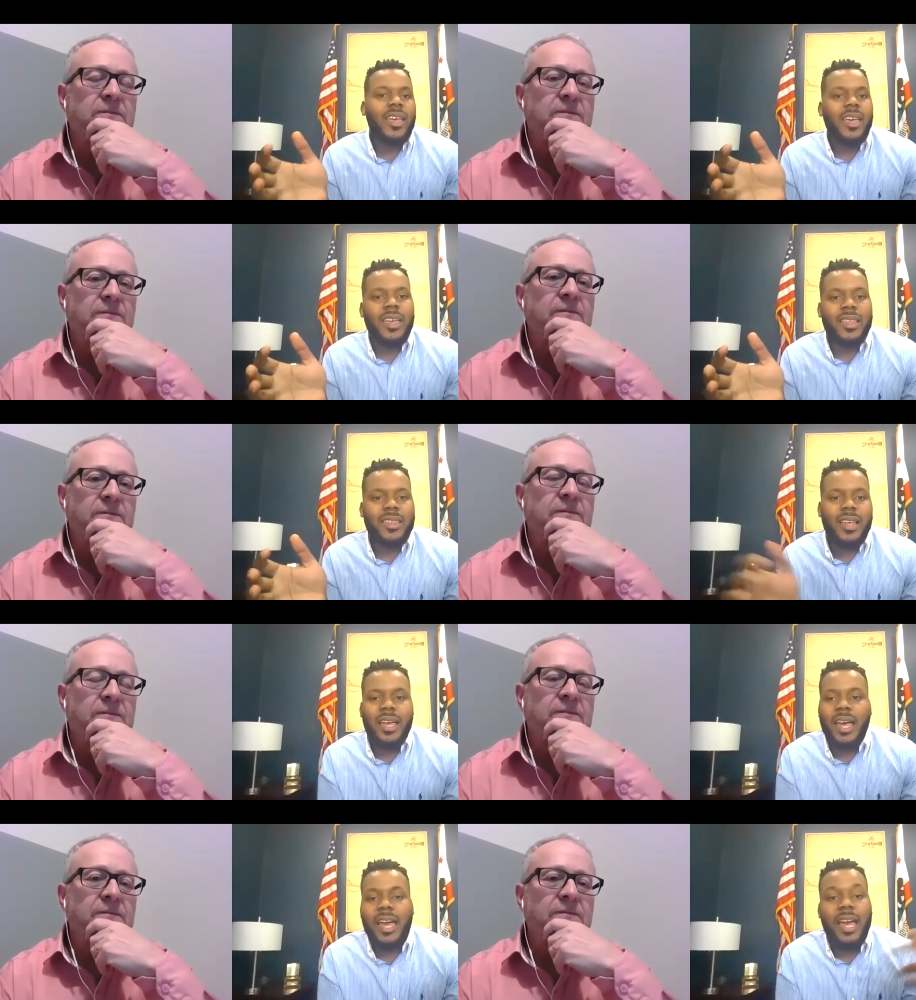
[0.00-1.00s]
Speaker 1: And I,
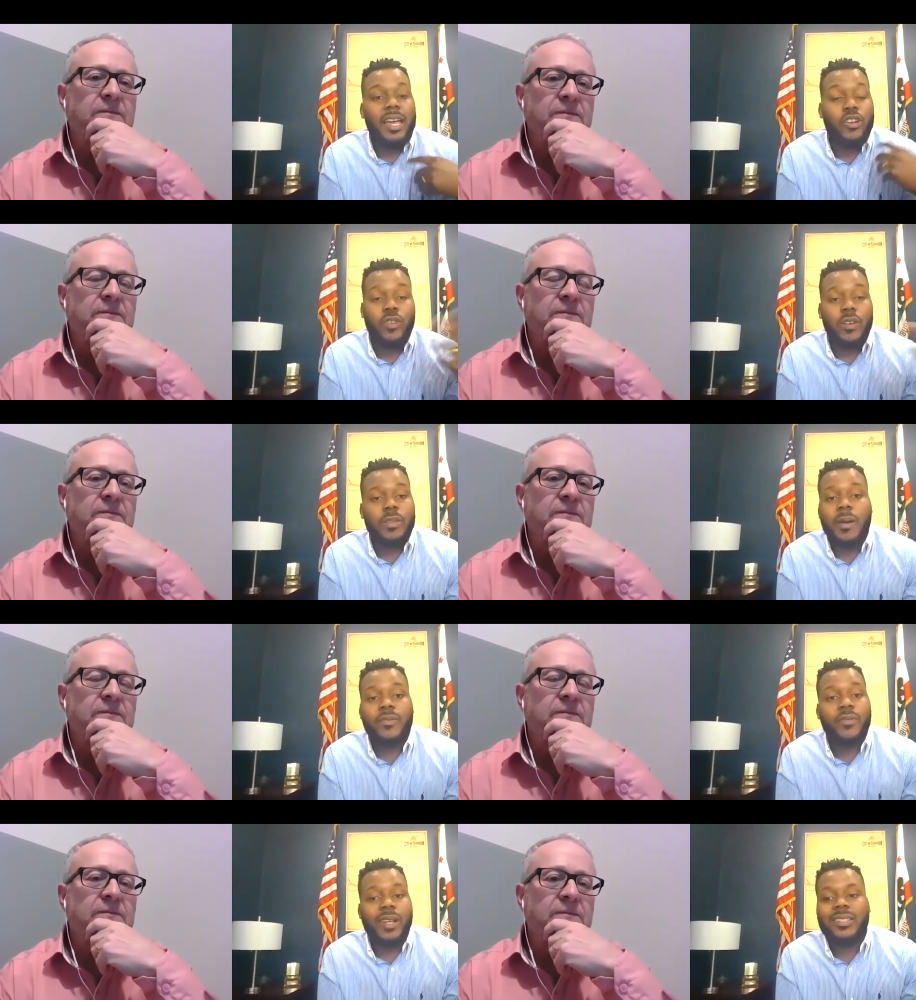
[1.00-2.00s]
I agree with my
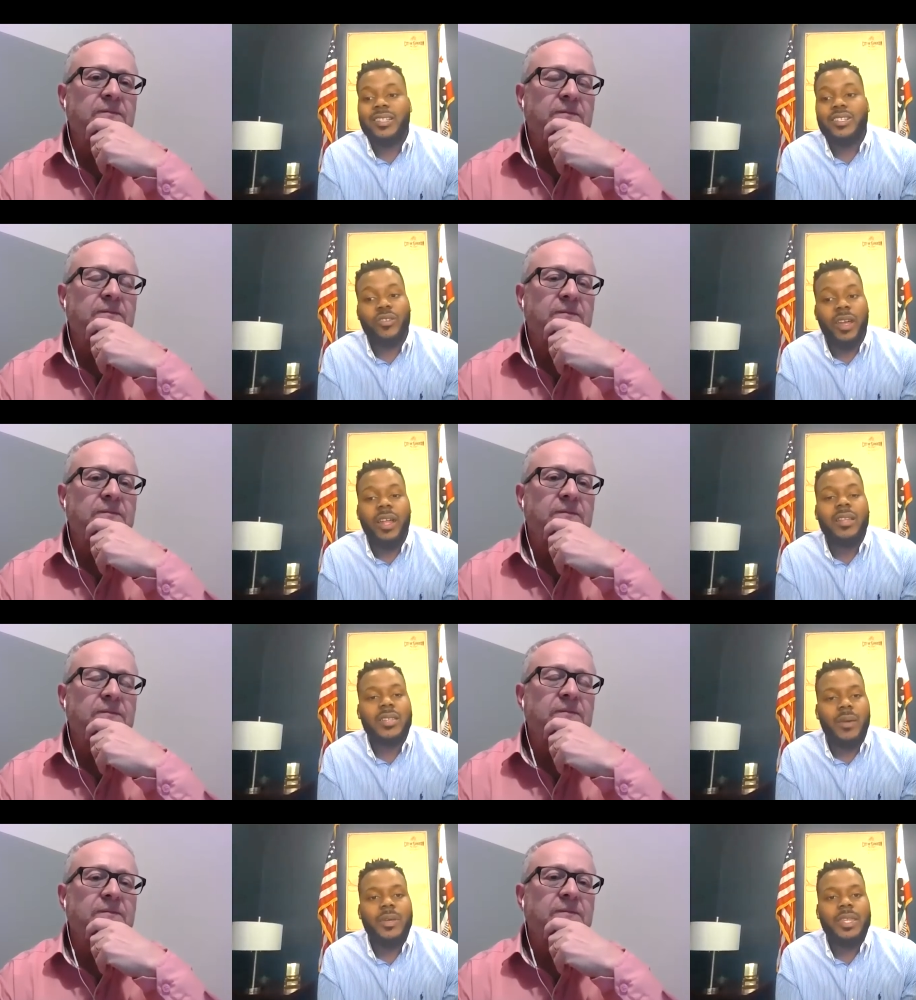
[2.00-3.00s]
friends in the trades
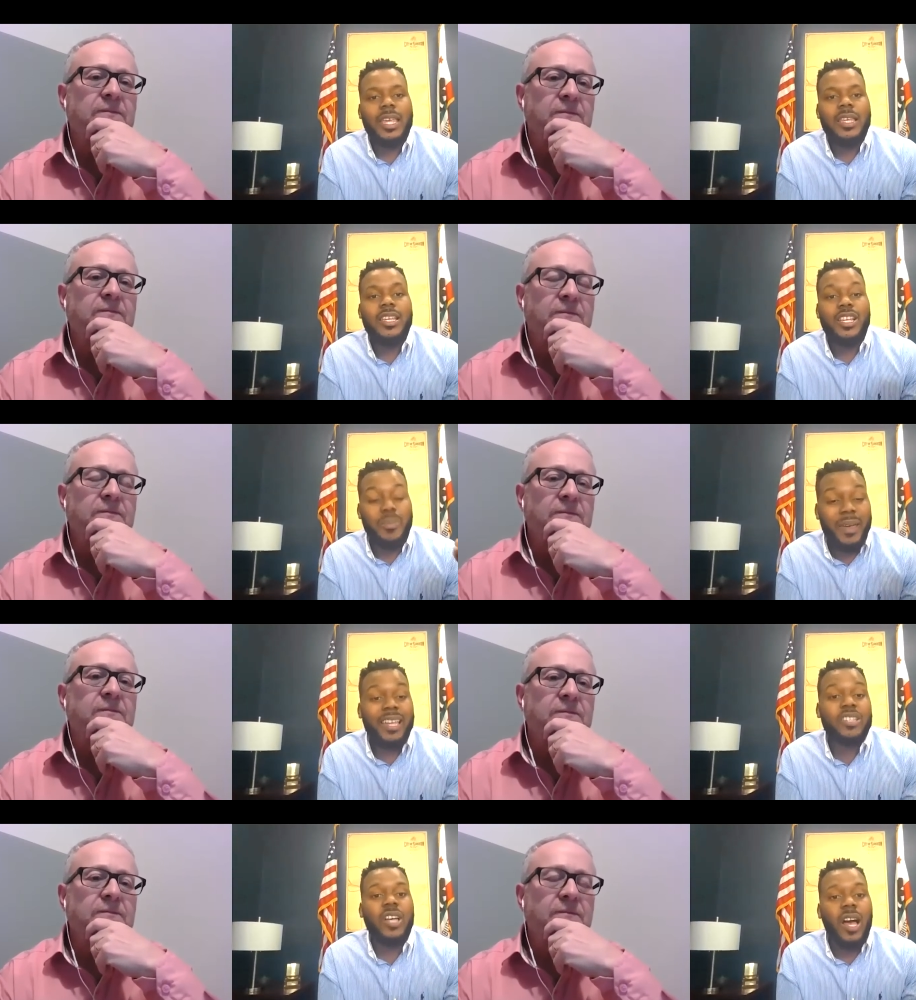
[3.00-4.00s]
that we need good
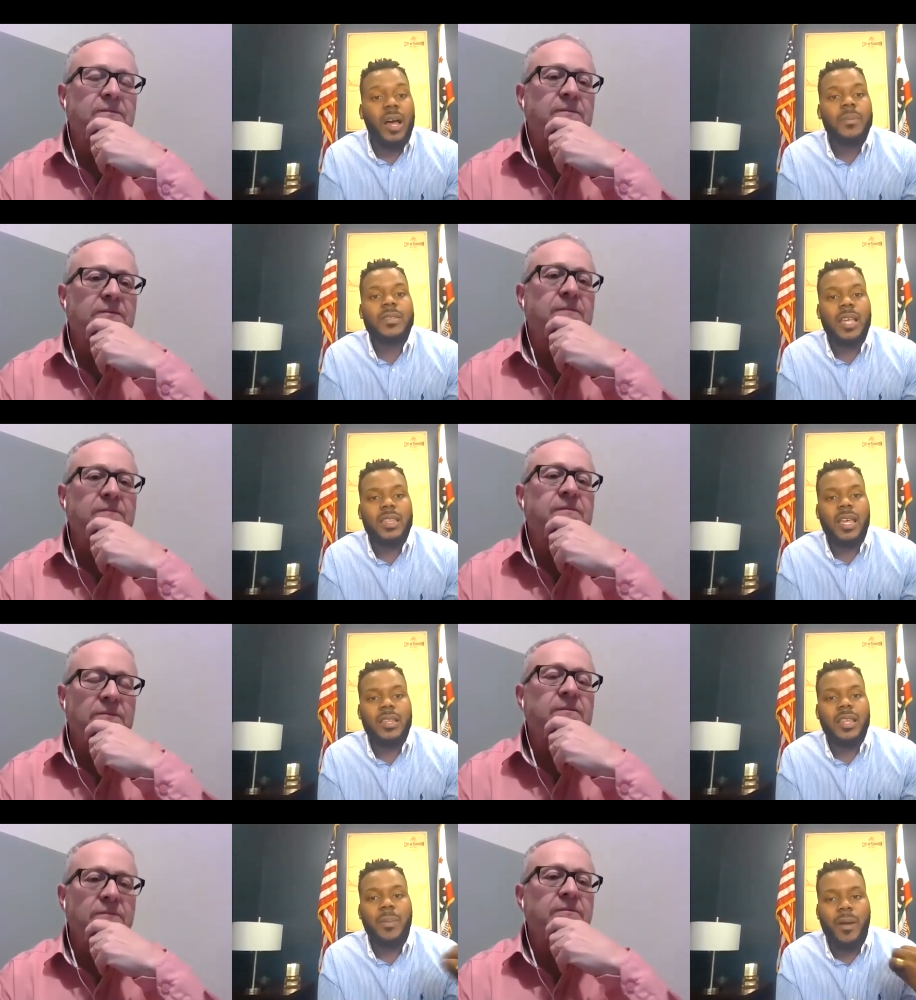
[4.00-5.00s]
paying jobs. That,
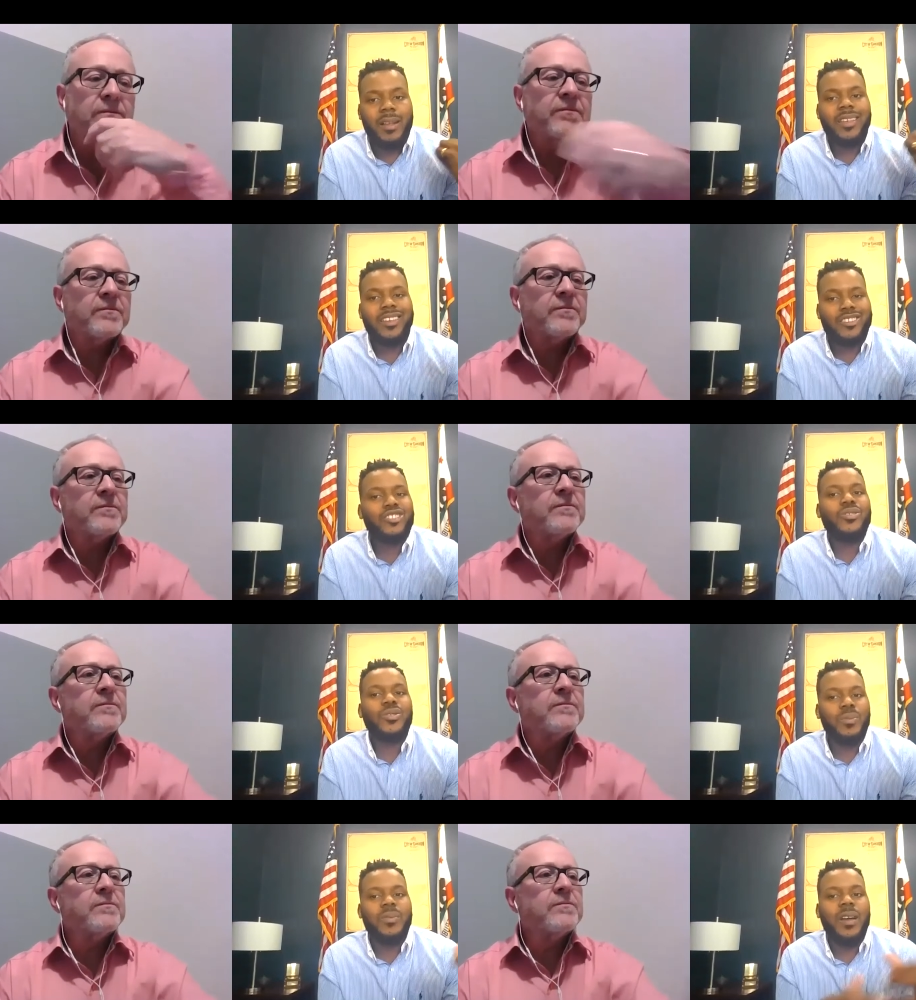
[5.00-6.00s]
that, that part of the
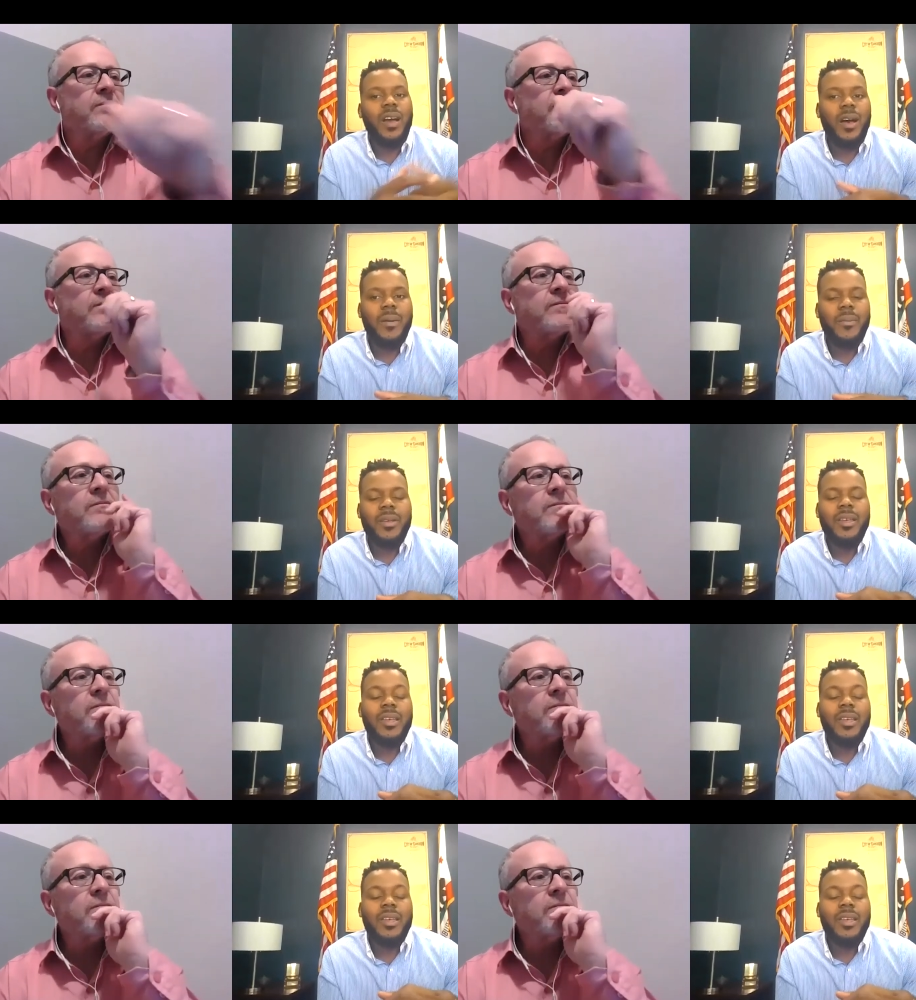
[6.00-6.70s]
issue um,